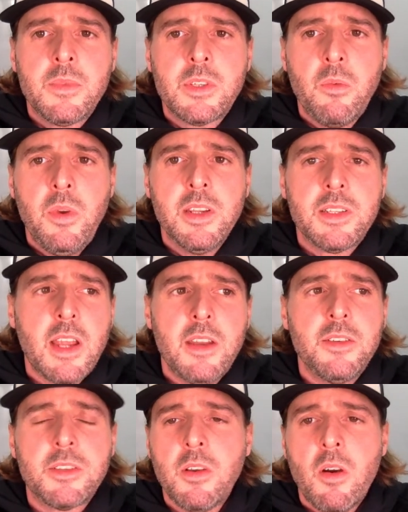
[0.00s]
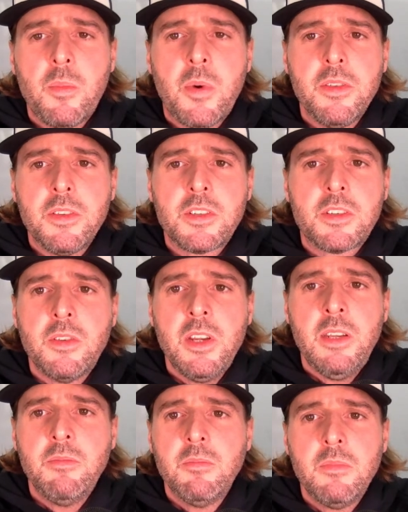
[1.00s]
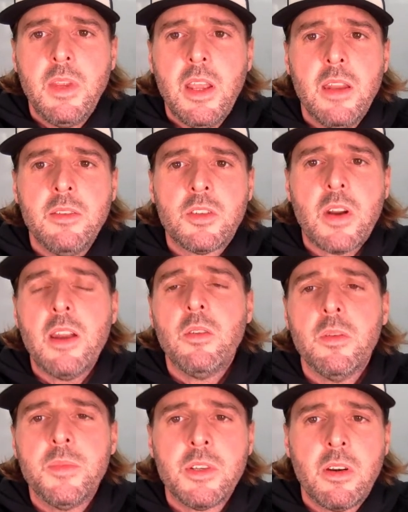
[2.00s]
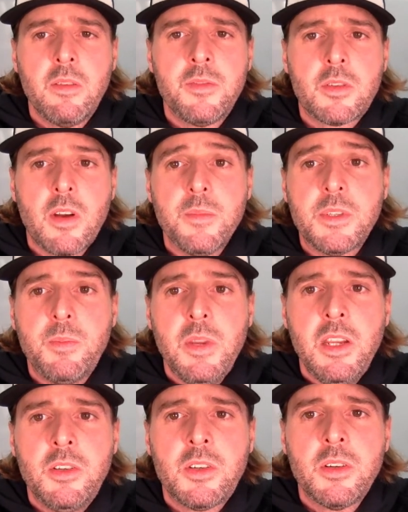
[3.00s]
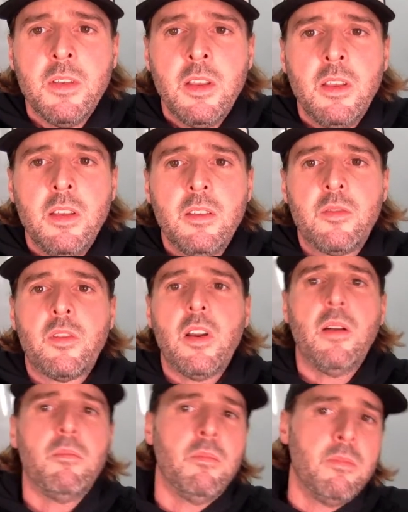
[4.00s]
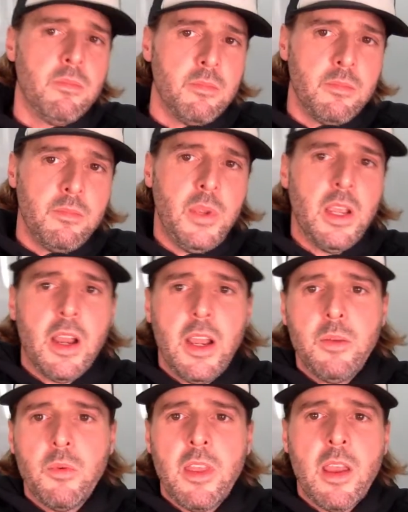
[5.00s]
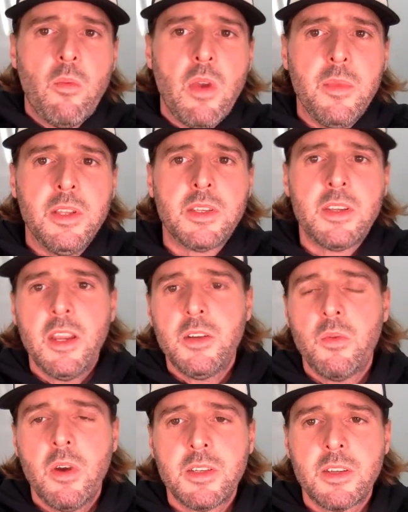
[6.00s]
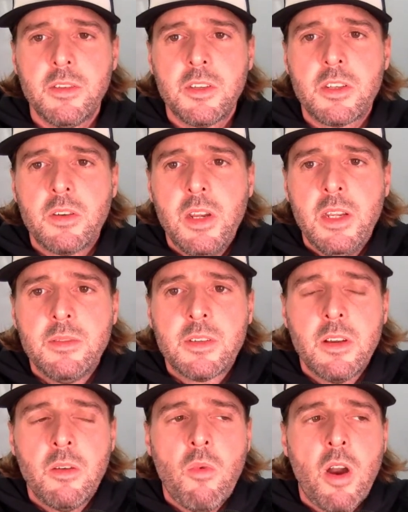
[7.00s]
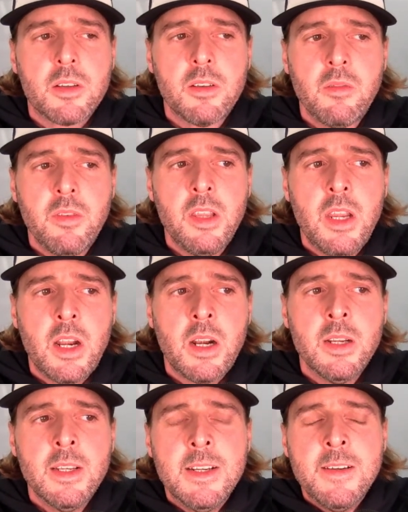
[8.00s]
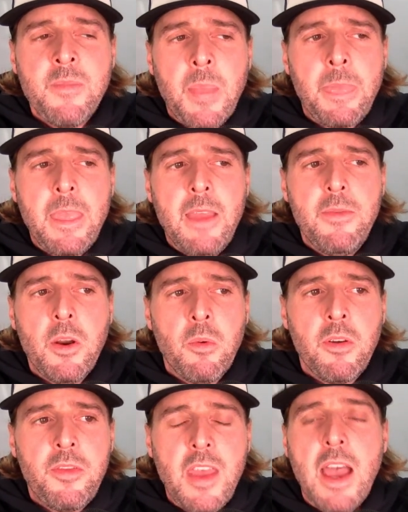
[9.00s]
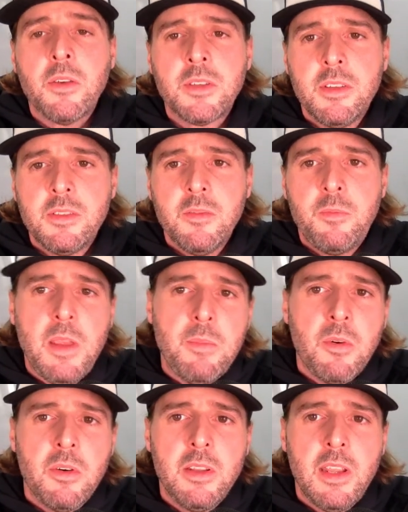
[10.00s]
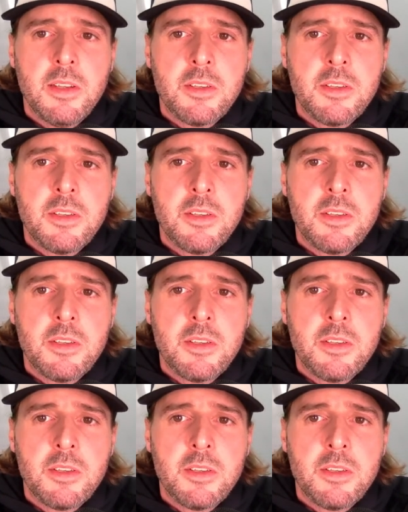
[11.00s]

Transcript: we decided to just go up on the street and try to observe Trump's speech from behind where that women's stage was on the street. So walked over there, and there were thousands of people in that